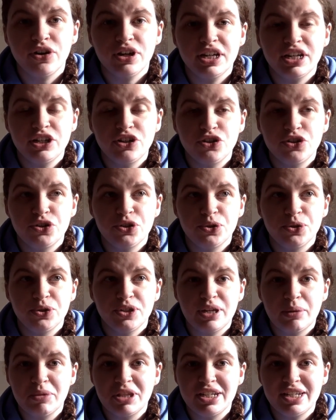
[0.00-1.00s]
into
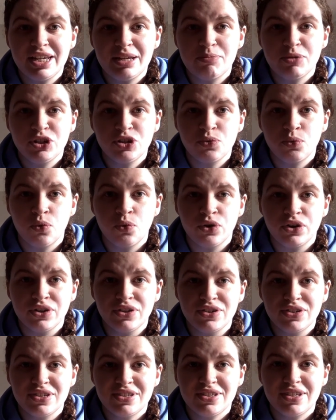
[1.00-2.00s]
some of the deepest
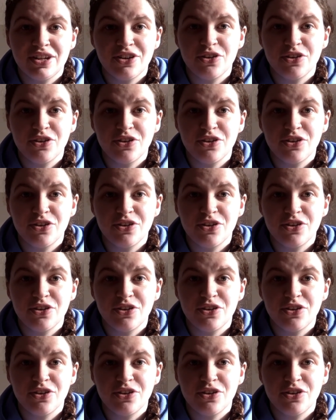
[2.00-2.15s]
waters